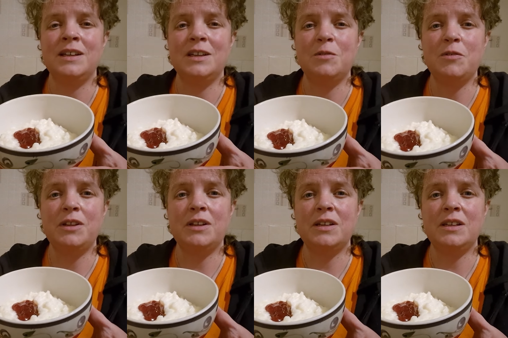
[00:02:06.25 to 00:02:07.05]
Now if you
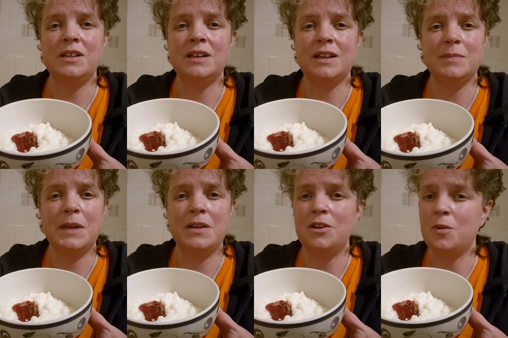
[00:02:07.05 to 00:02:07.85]
like, you can add a bit
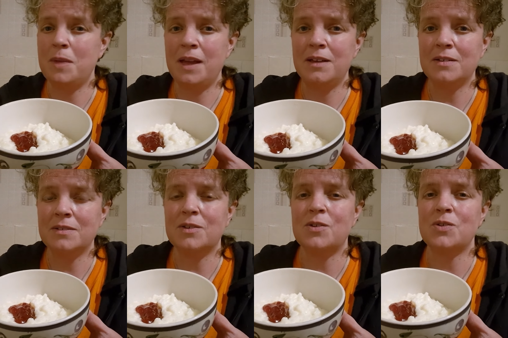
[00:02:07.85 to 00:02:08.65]
of nutmeg
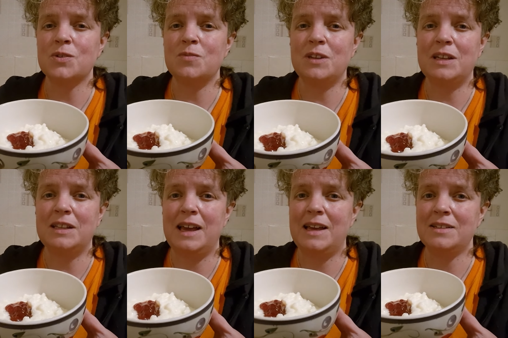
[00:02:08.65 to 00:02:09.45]
or some
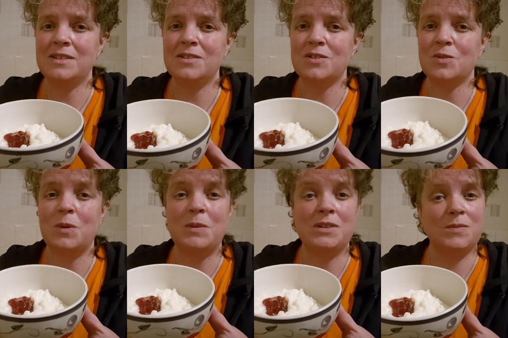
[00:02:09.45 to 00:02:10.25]
vanilla essence or
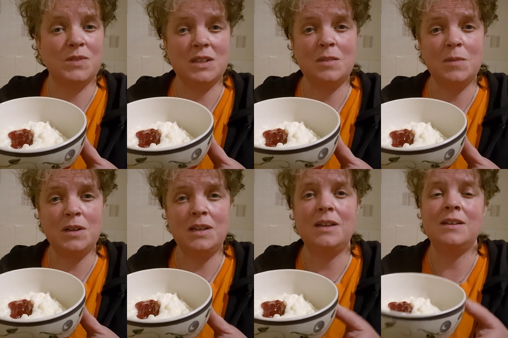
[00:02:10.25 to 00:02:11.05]
maybe some cinnamon
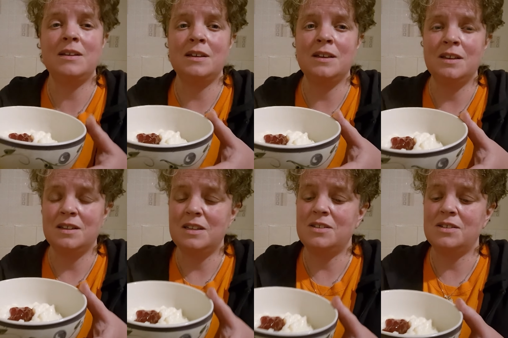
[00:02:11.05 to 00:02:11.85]
in it.
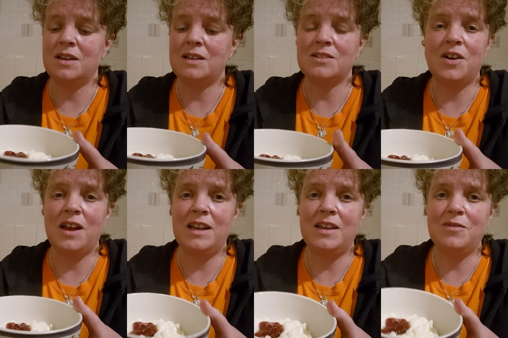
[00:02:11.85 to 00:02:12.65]
This hasn't got
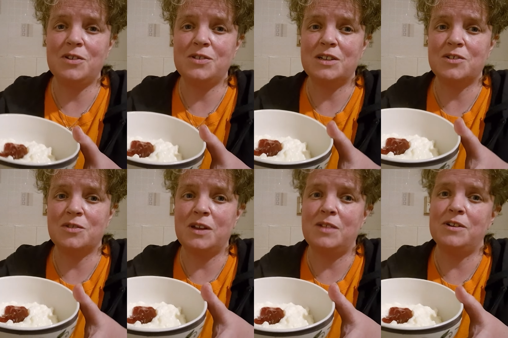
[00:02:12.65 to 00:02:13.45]
any of those extra
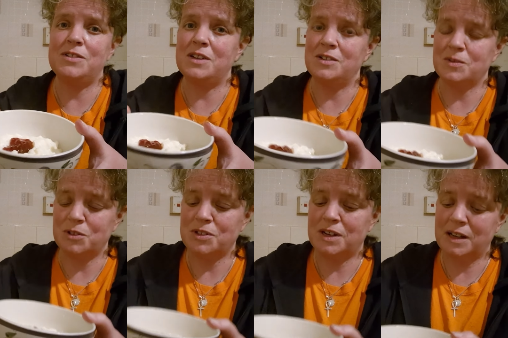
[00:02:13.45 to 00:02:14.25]
flavourings in it, so I'm
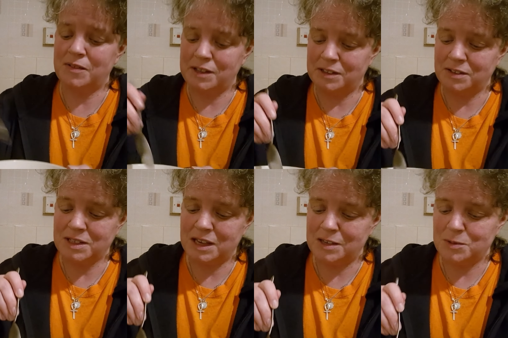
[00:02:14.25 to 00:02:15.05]
just going to give it a little
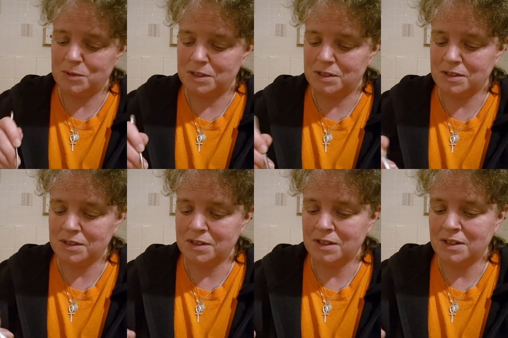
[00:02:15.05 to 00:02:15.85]
taste with this
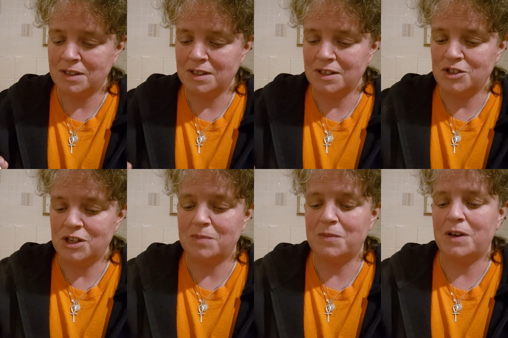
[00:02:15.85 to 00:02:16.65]

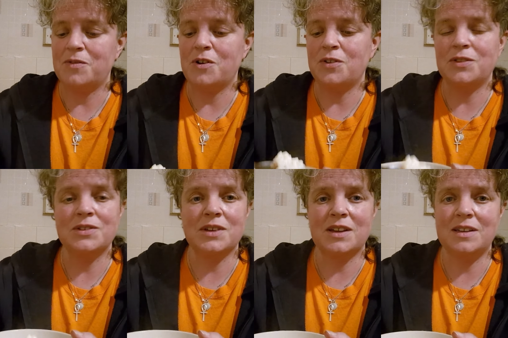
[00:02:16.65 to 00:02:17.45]
jam that I've got on the
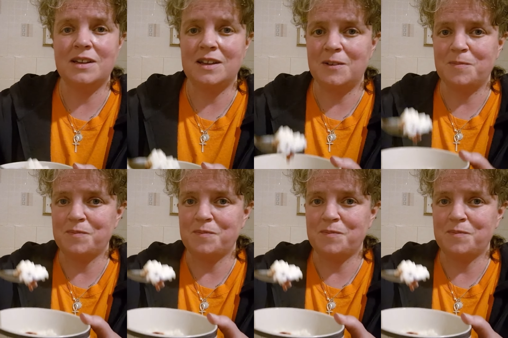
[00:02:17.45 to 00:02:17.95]
side here.